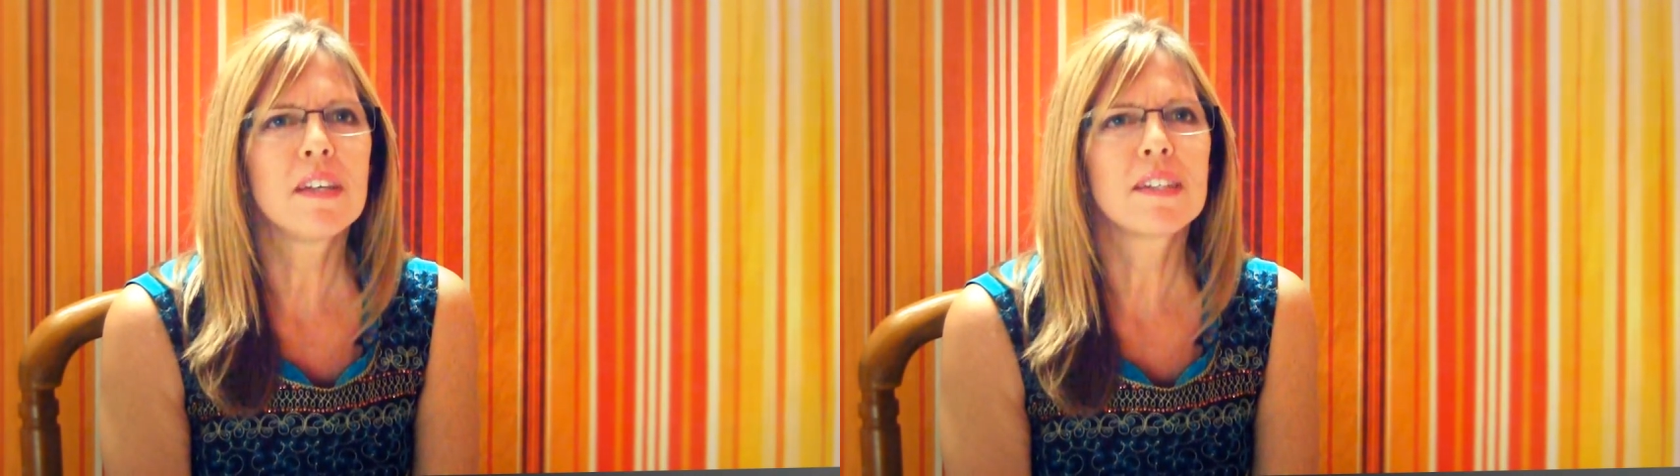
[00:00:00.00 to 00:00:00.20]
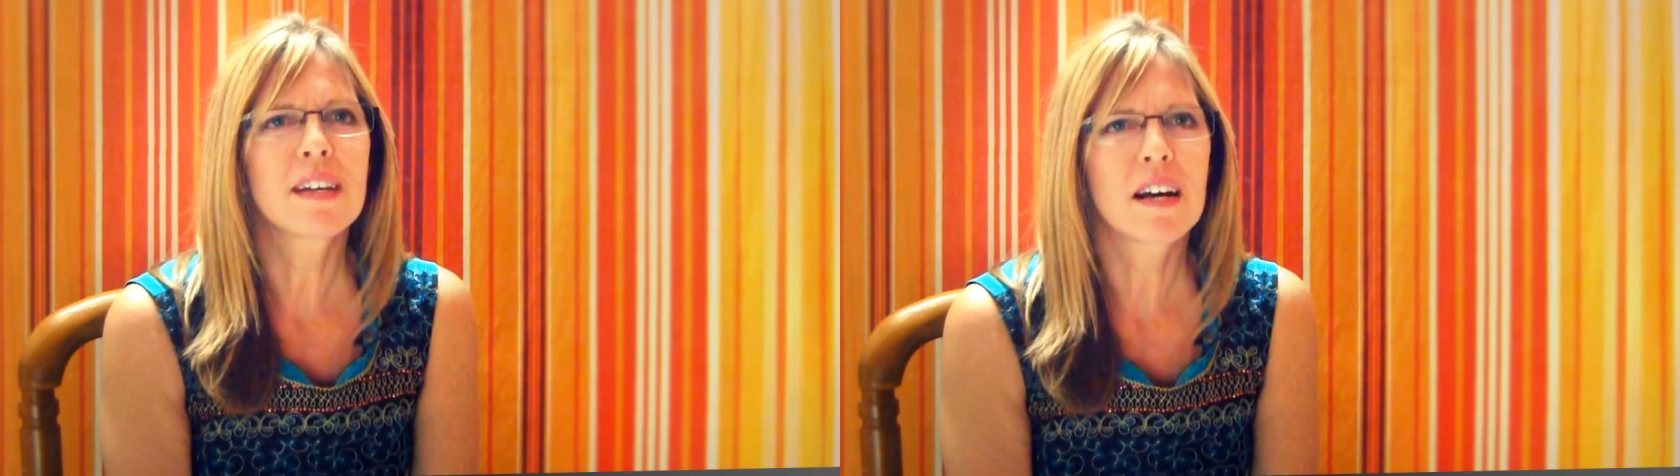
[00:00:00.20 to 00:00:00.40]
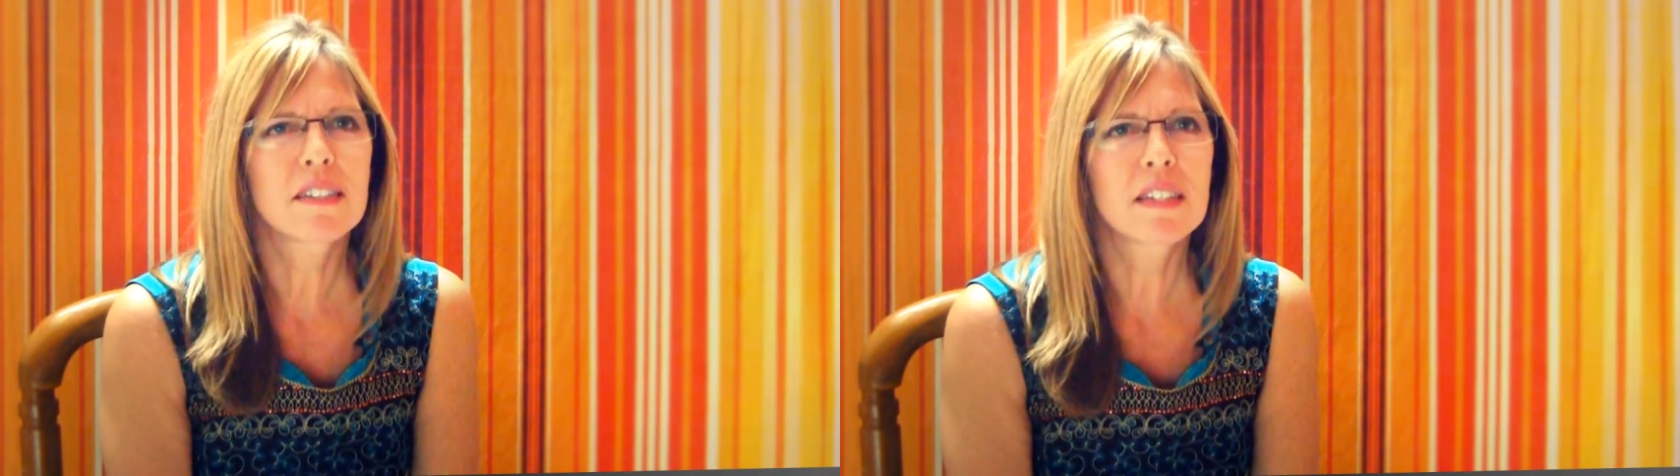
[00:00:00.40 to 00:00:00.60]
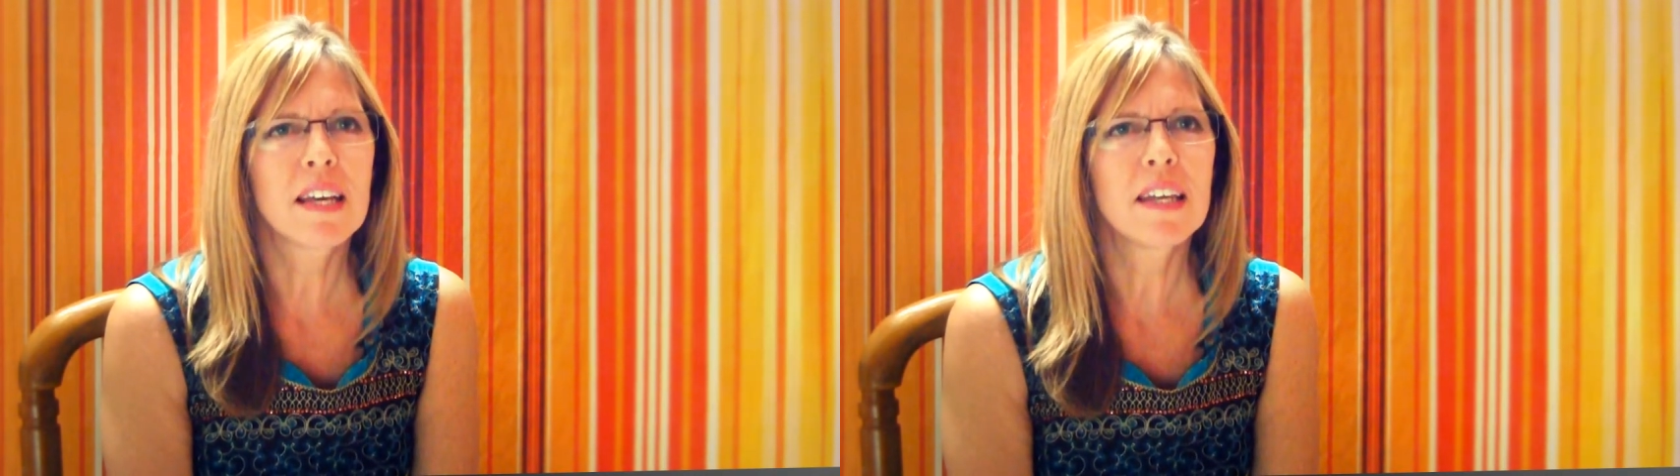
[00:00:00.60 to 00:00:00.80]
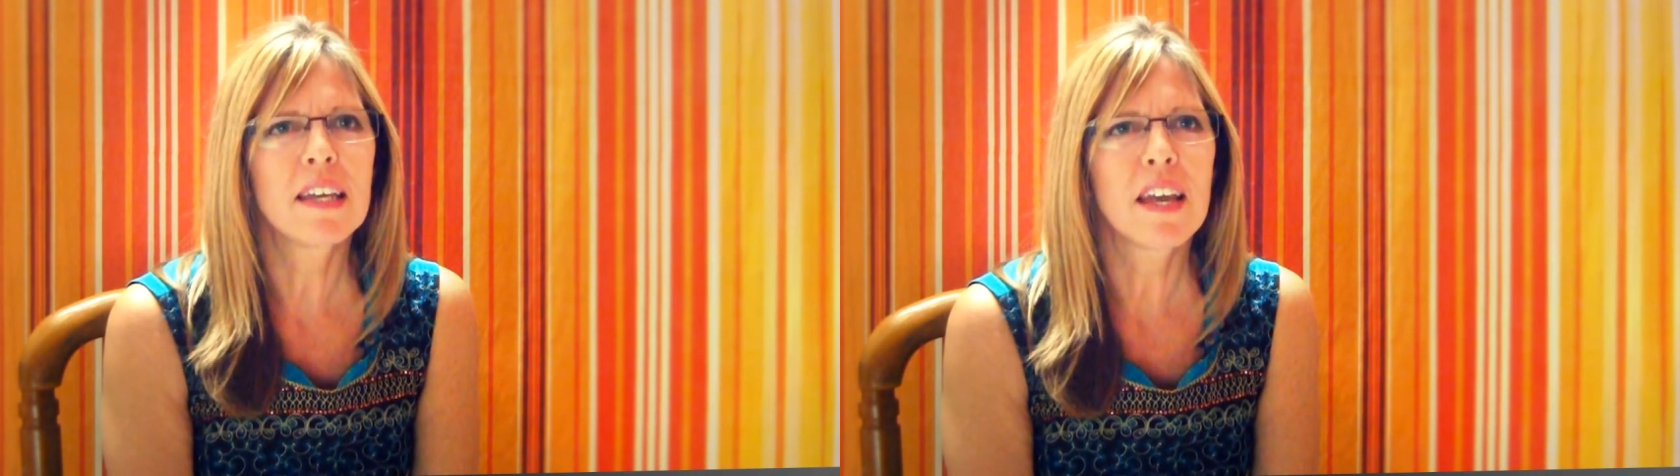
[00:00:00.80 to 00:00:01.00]

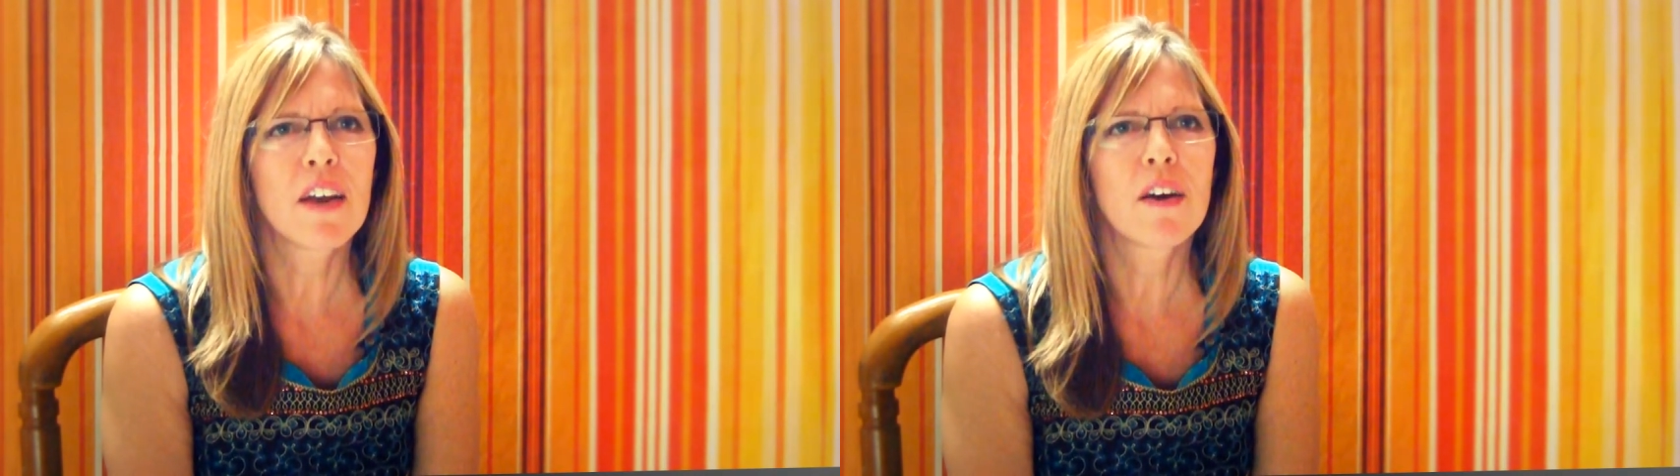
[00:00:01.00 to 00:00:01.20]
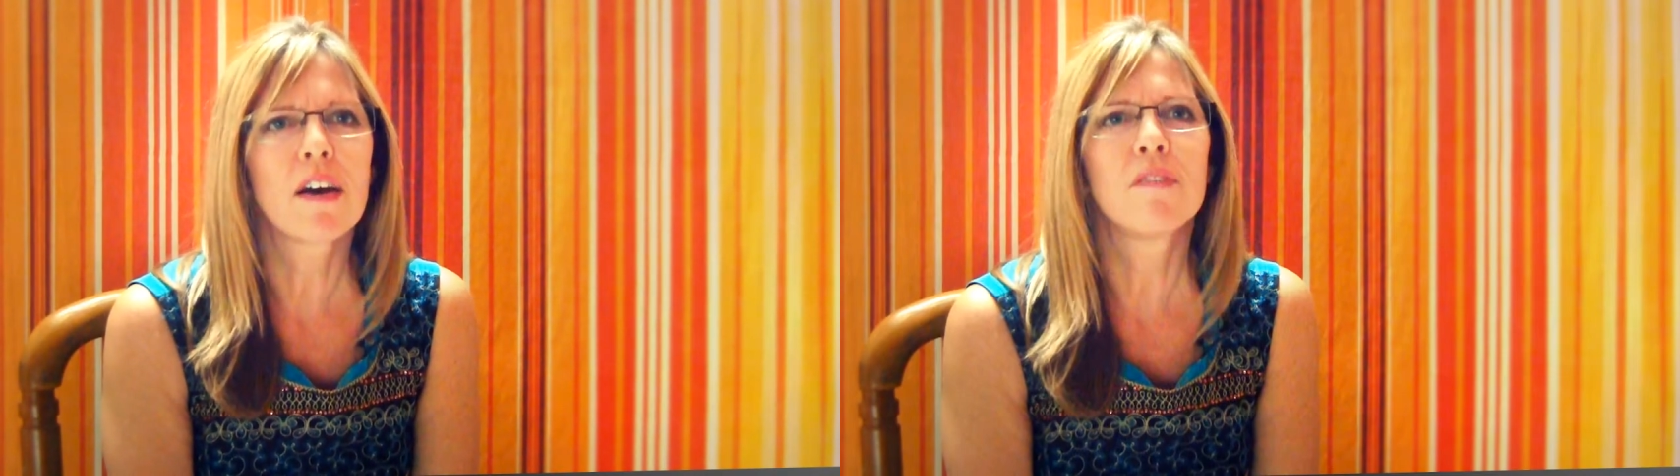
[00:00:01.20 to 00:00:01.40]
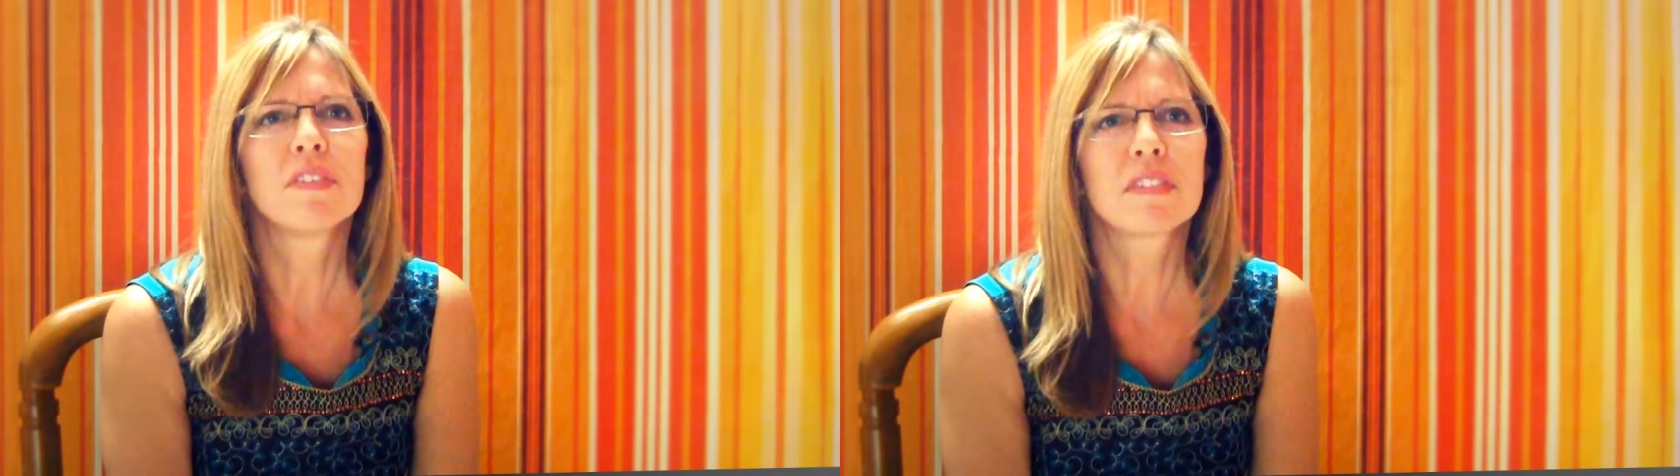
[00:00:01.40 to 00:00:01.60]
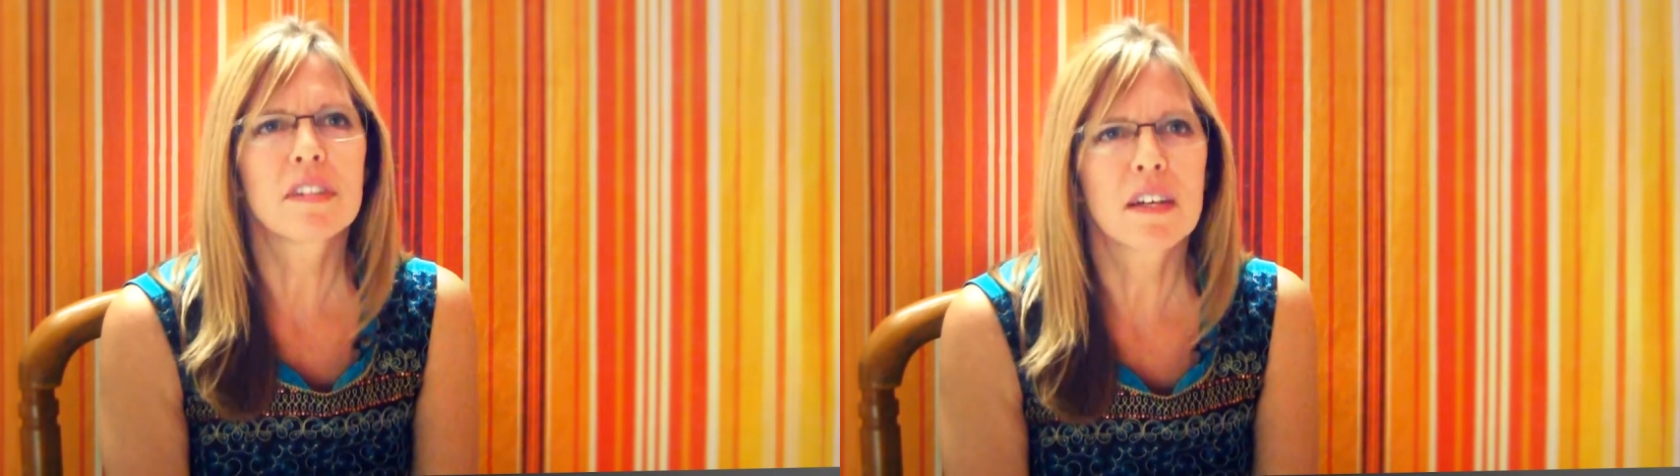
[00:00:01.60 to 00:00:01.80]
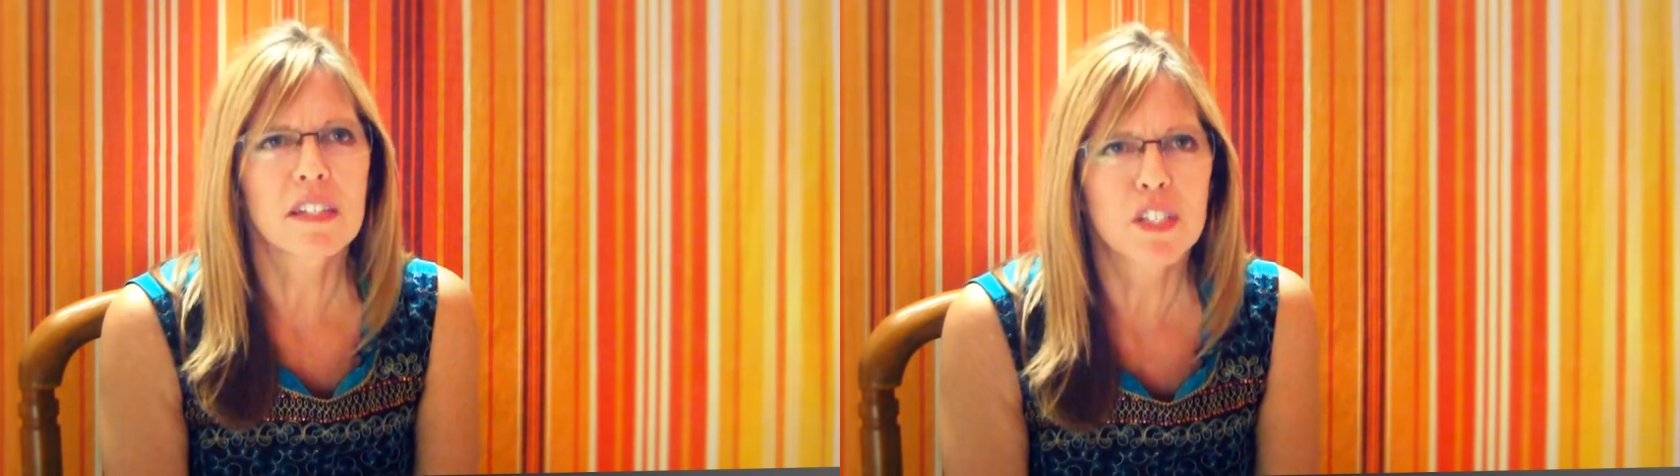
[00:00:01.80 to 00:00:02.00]
intoxicating air of
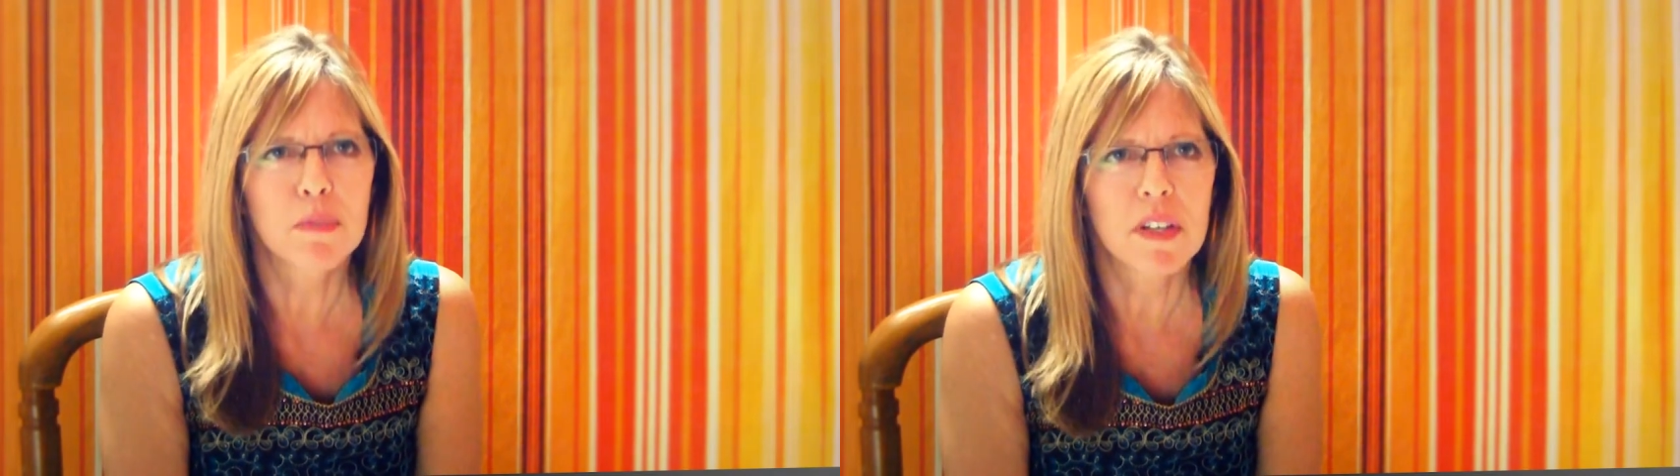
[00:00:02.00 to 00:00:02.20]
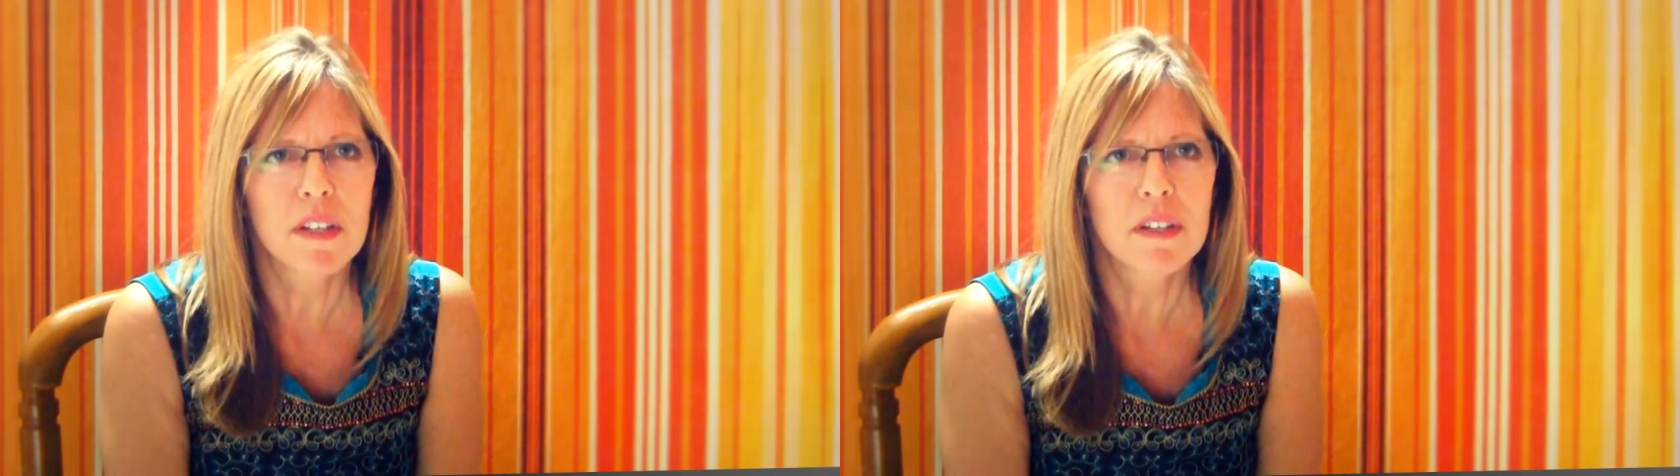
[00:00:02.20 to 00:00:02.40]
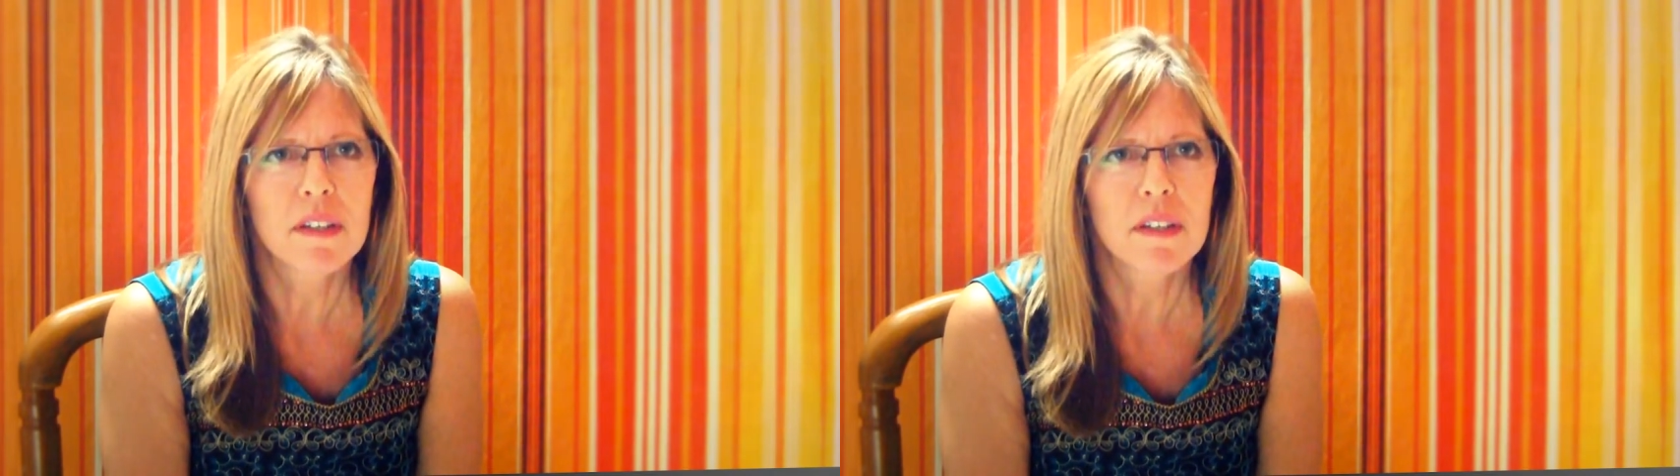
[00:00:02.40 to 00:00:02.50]
astonishment.